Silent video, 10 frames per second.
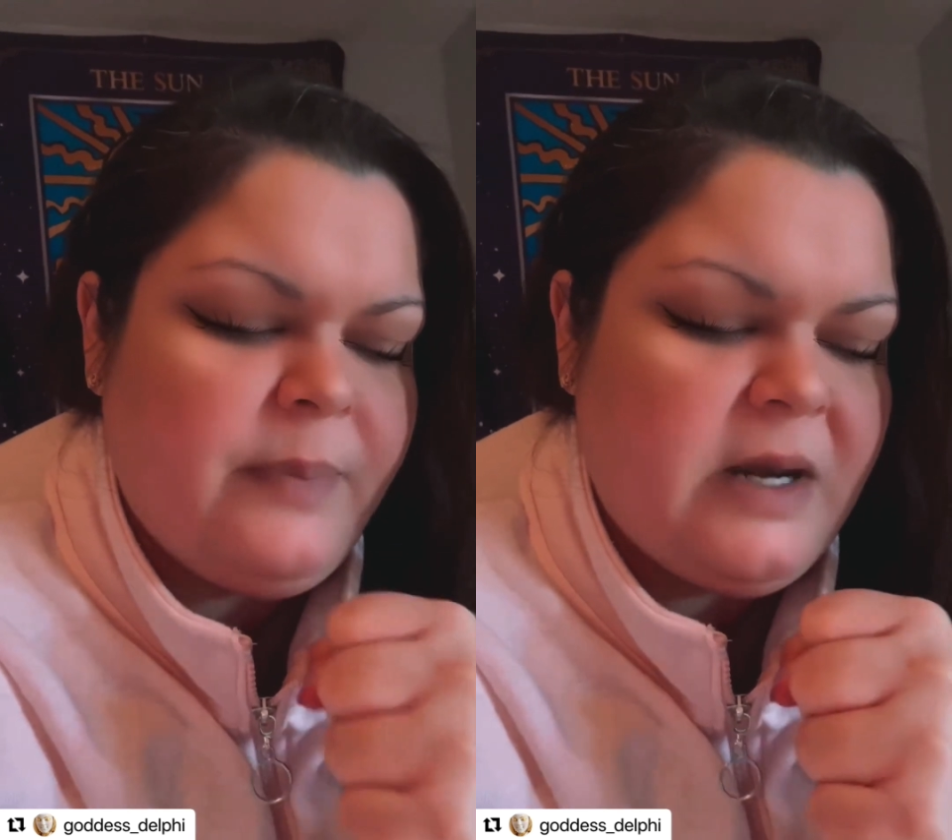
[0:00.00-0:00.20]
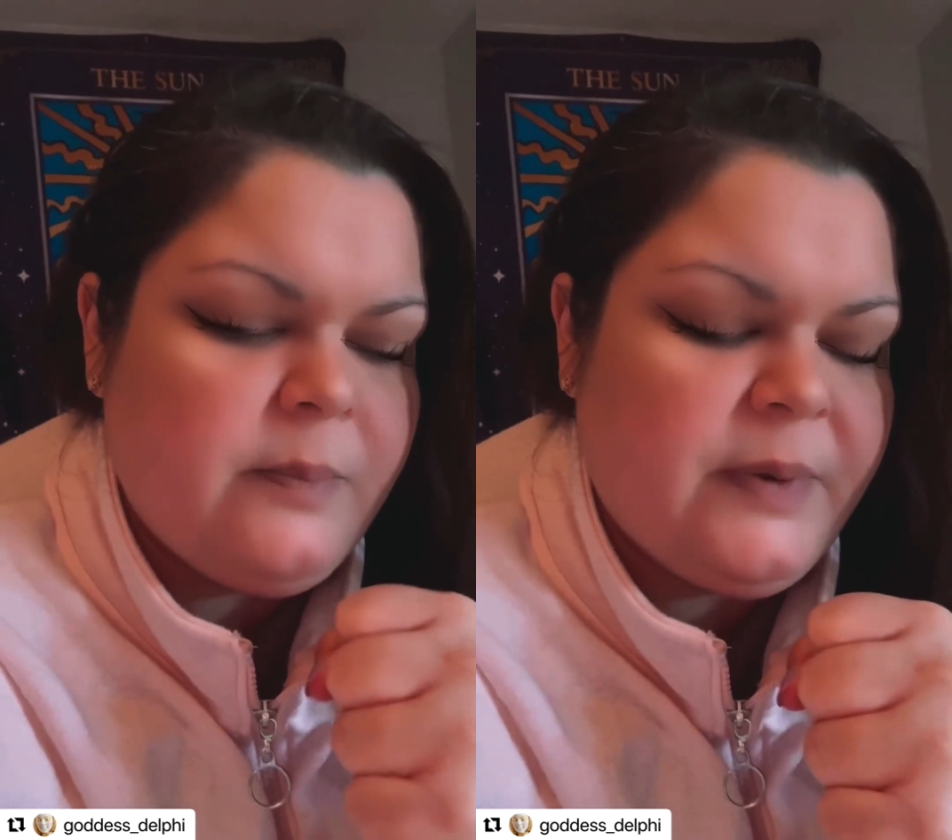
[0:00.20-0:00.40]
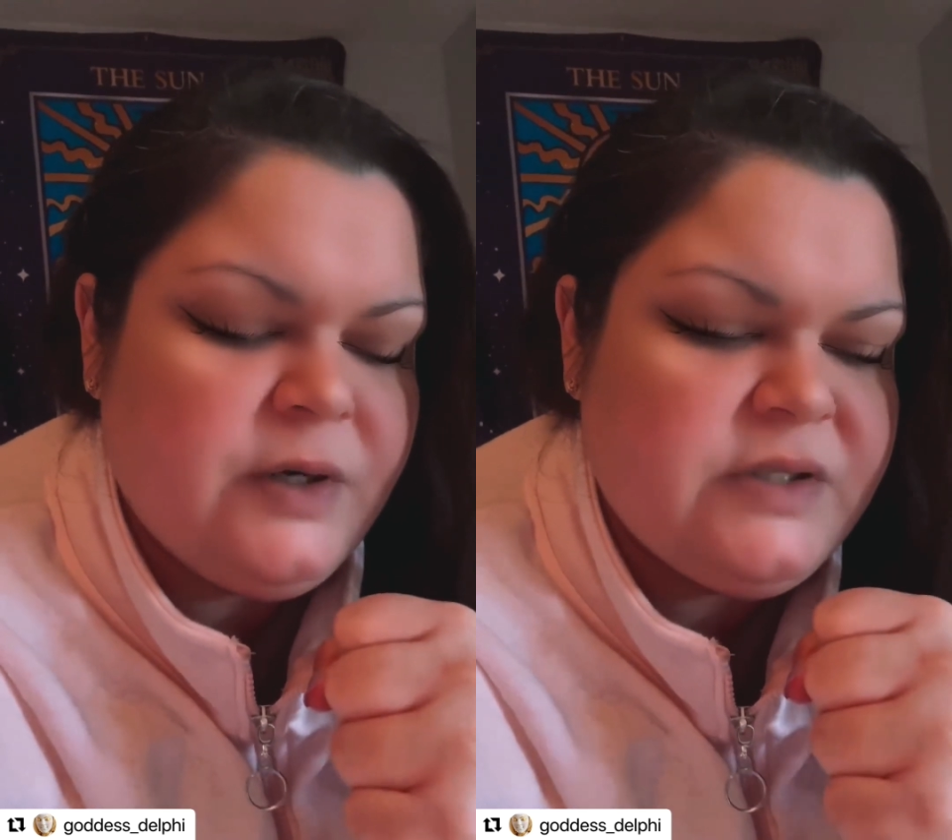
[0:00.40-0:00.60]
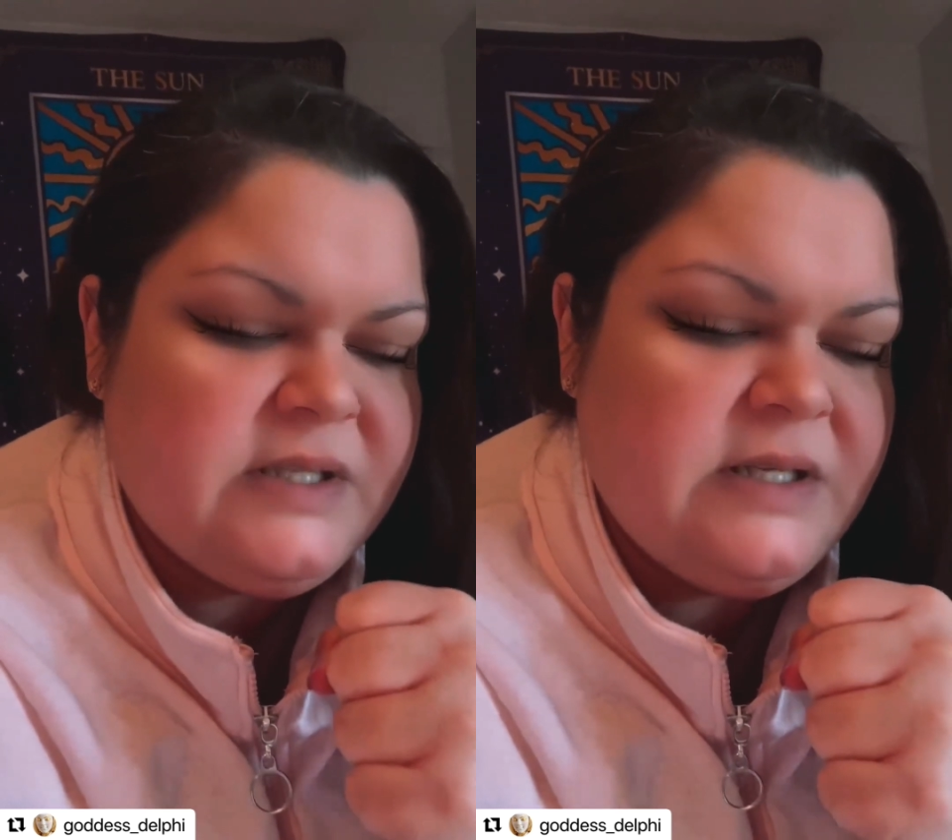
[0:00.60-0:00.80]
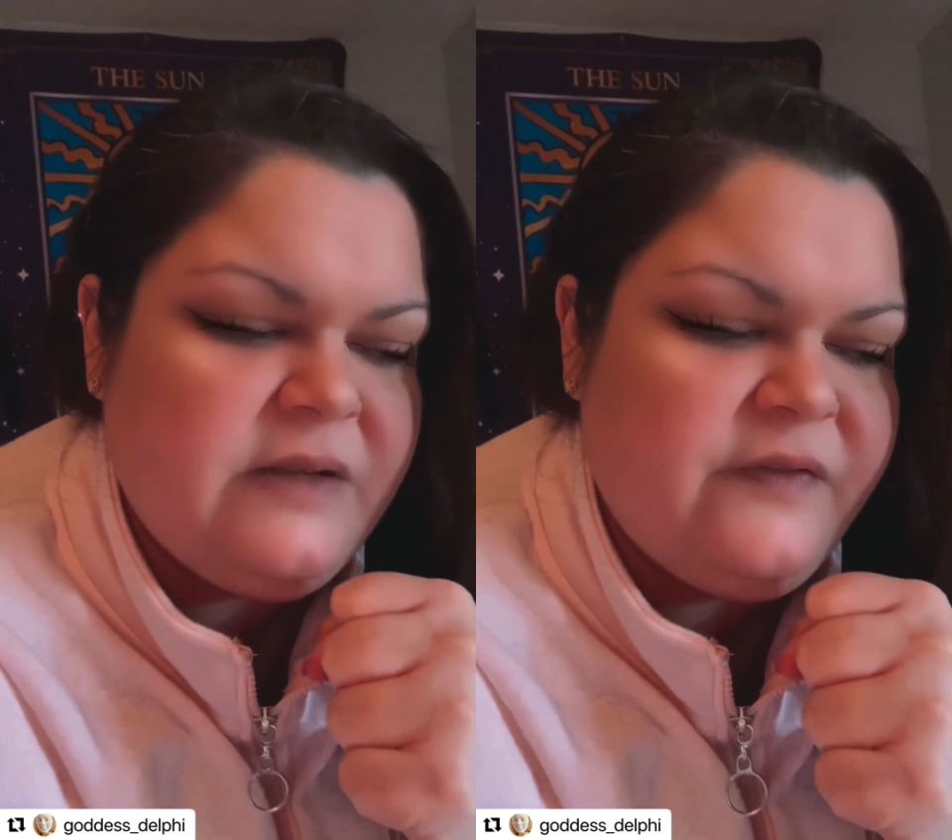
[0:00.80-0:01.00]
better
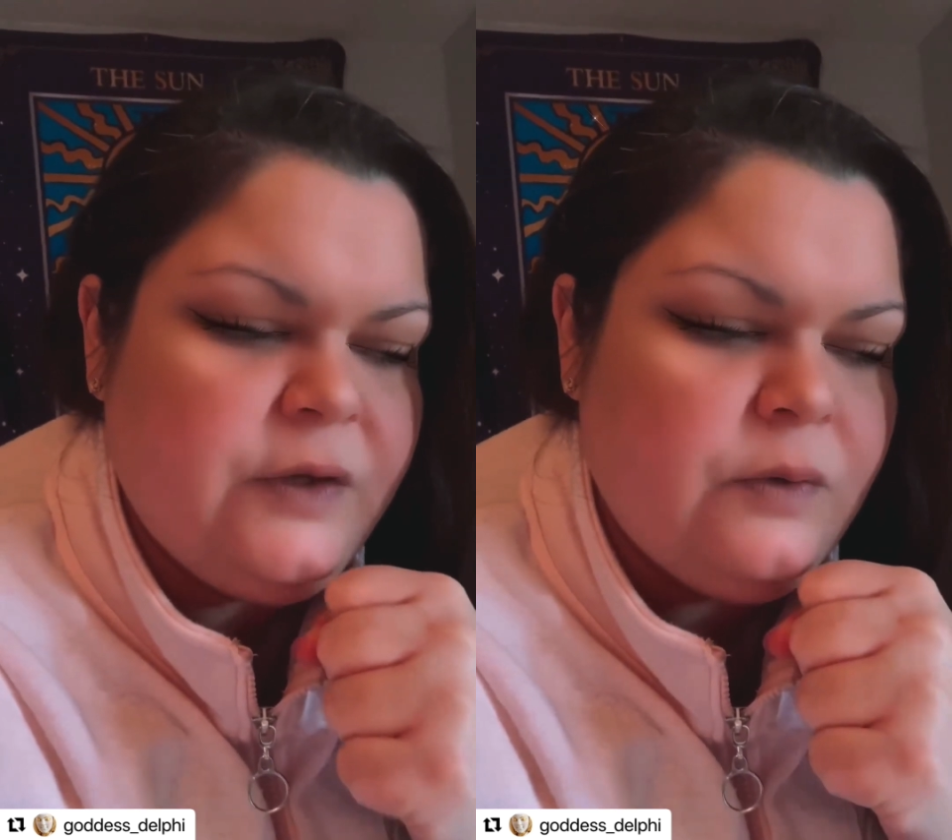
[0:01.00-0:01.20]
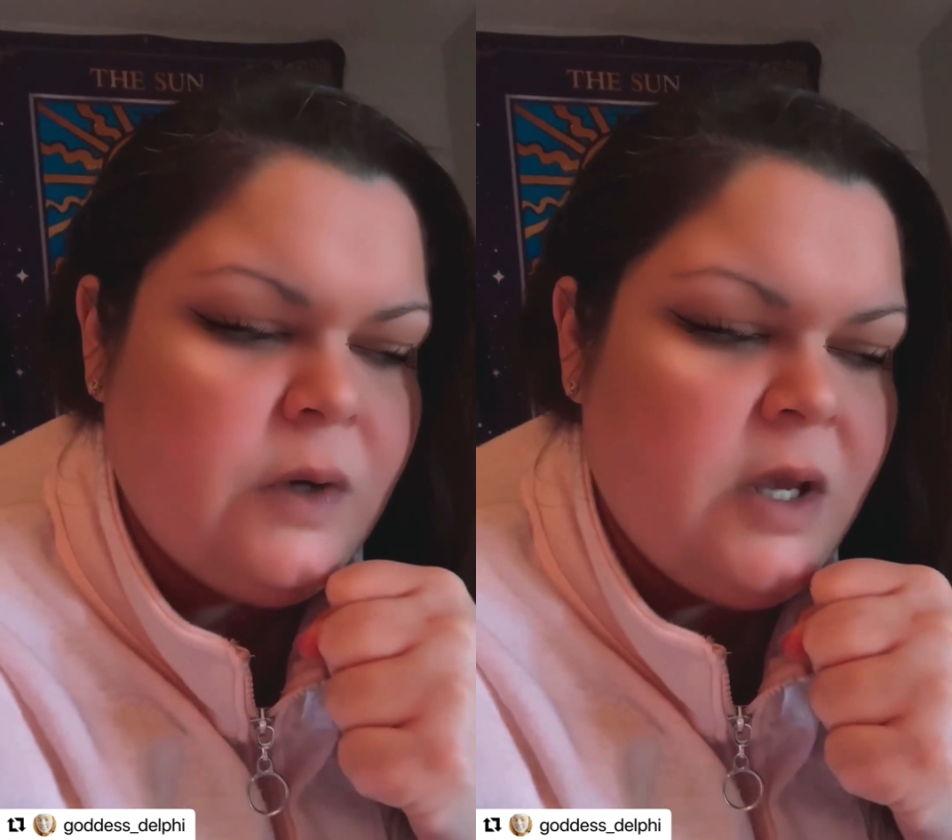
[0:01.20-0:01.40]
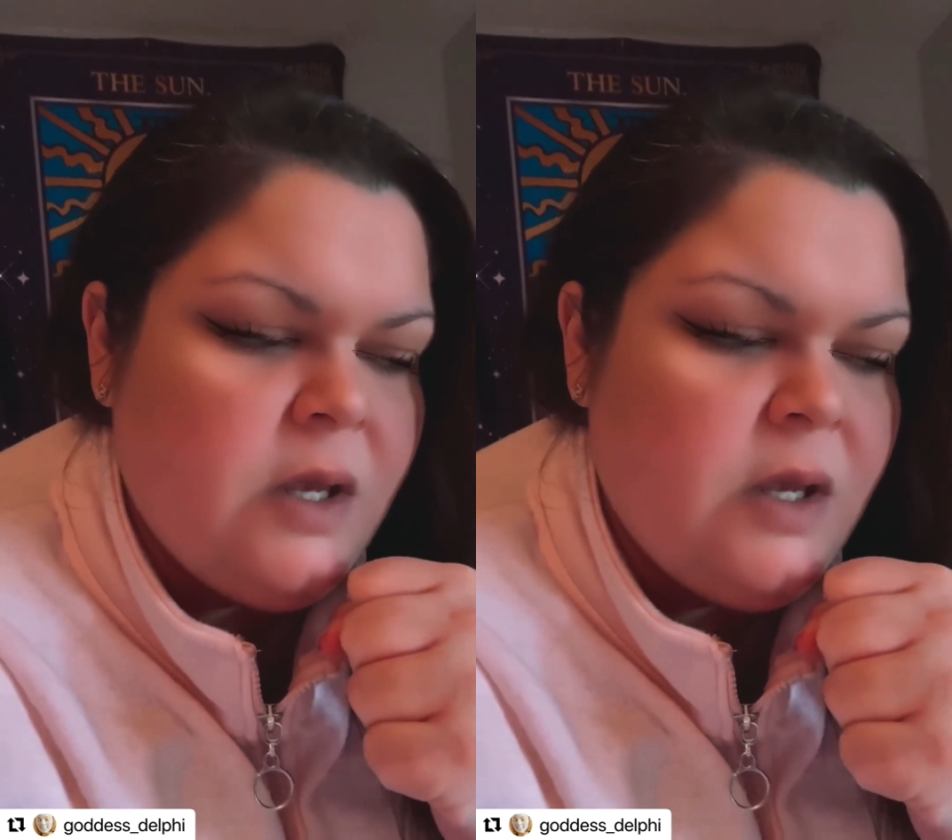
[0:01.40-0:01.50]
person if you,